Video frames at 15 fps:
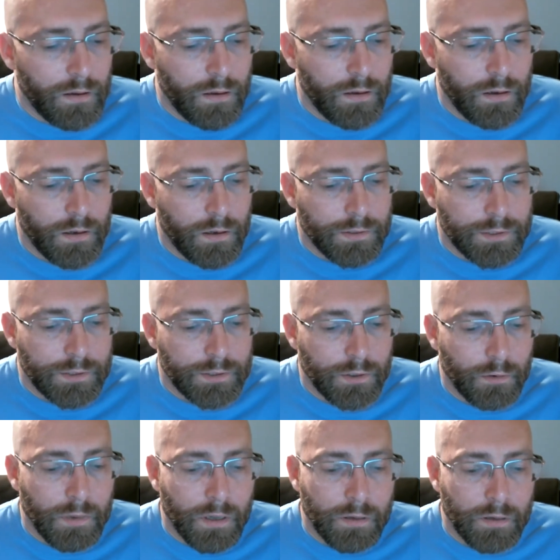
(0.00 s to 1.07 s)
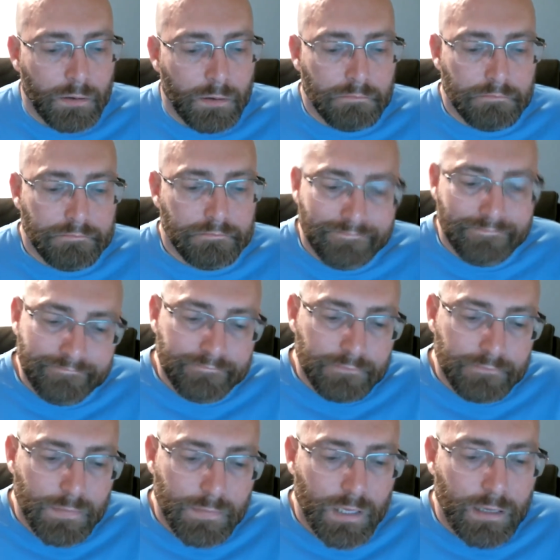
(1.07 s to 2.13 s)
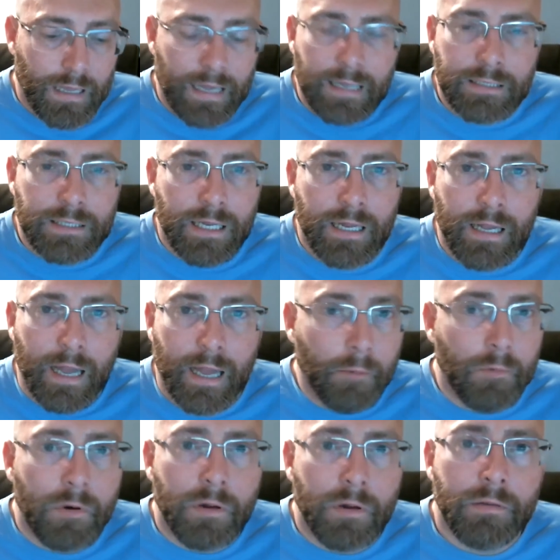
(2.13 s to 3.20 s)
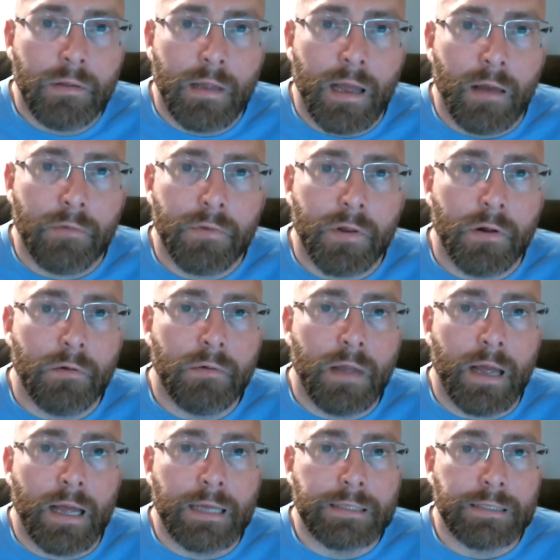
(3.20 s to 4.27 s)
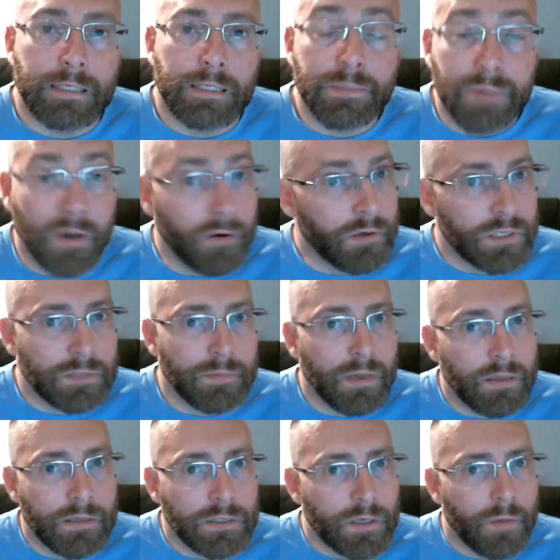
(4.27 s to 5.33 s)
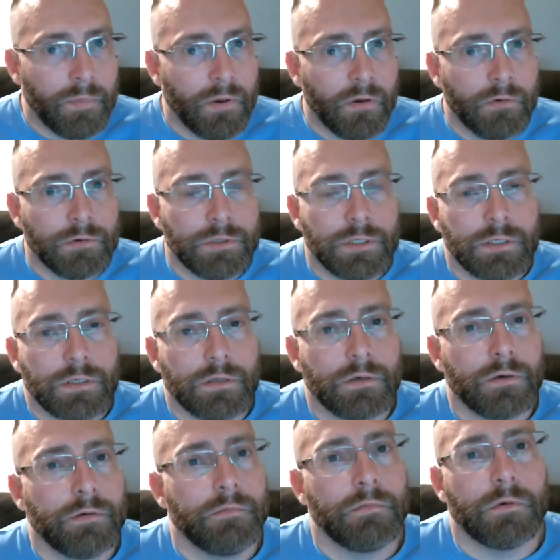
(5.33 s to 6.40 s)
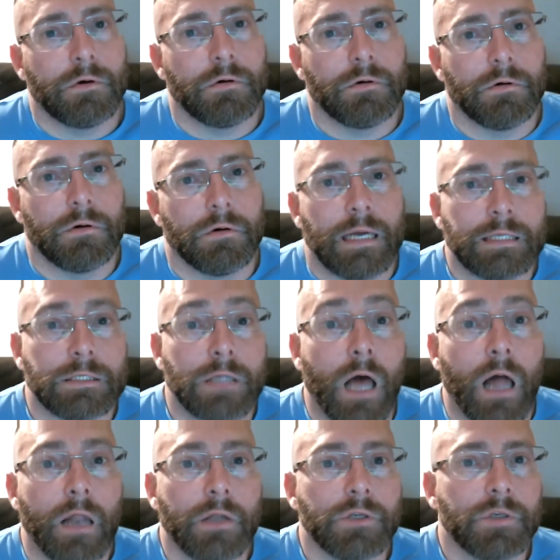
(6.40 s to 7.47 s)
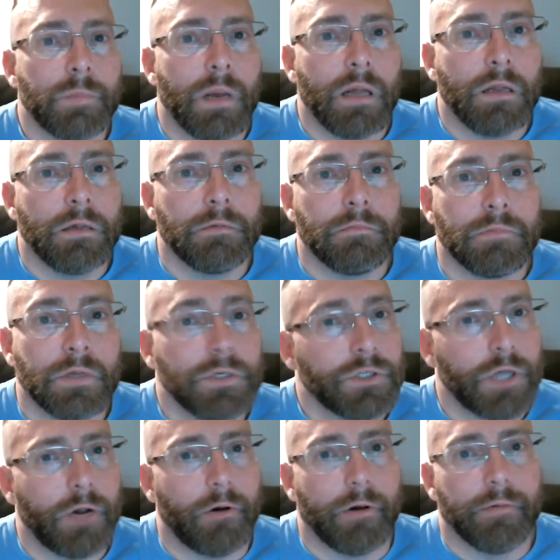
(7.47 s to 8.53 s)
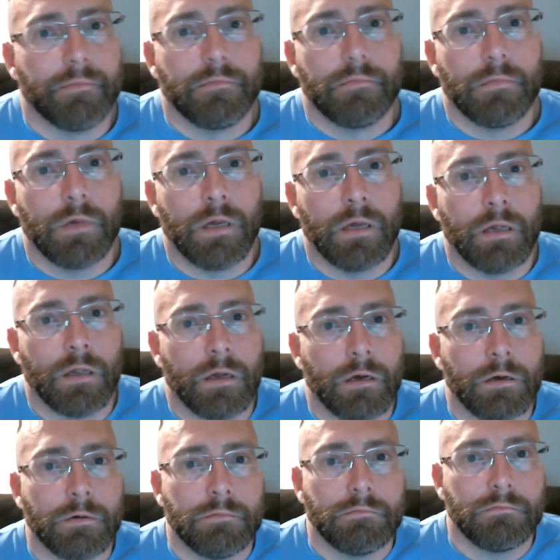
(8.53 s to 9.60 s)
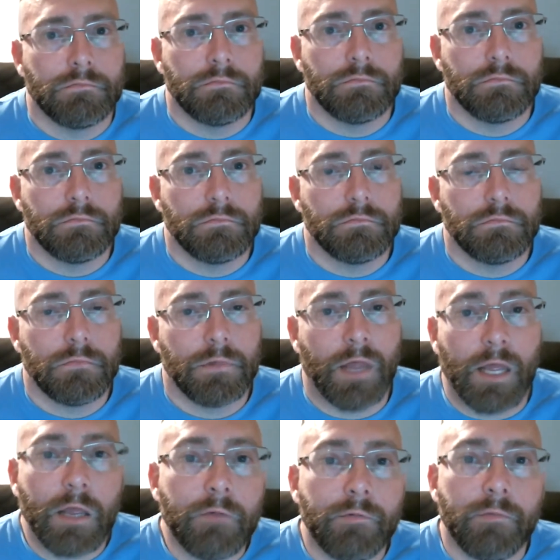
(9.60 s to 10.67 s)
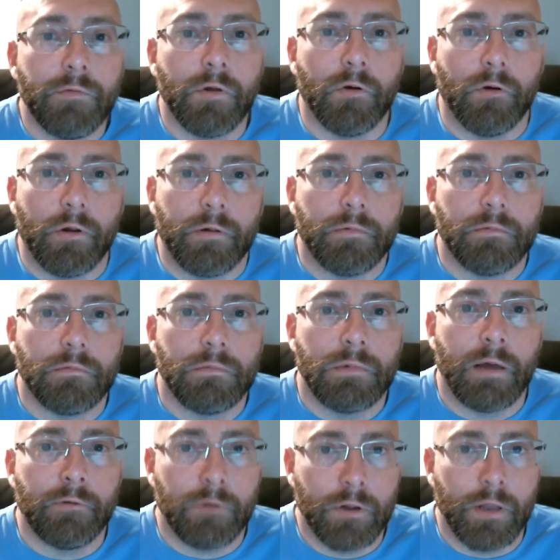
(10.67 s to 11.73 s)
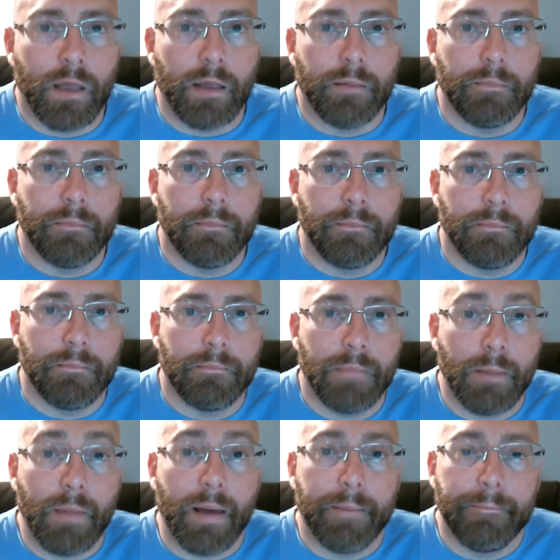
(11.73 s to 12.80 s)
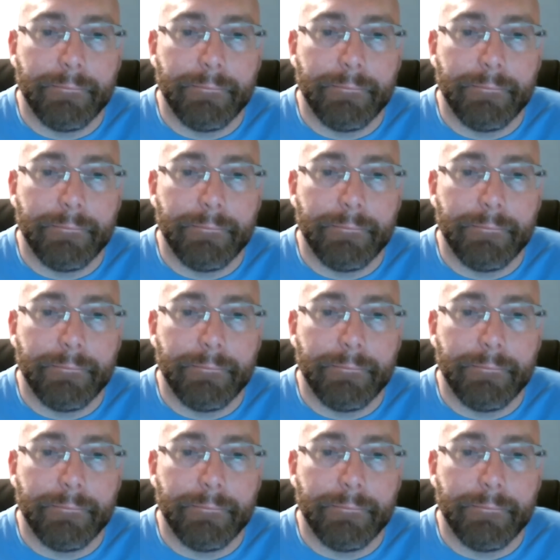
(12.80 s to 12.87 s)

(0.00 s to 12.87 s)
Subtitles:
But like I said, anyone out there that has experience about this computer system or has knowledge about it, please share it. And thank you for viewing. Have a good day. Bye bye.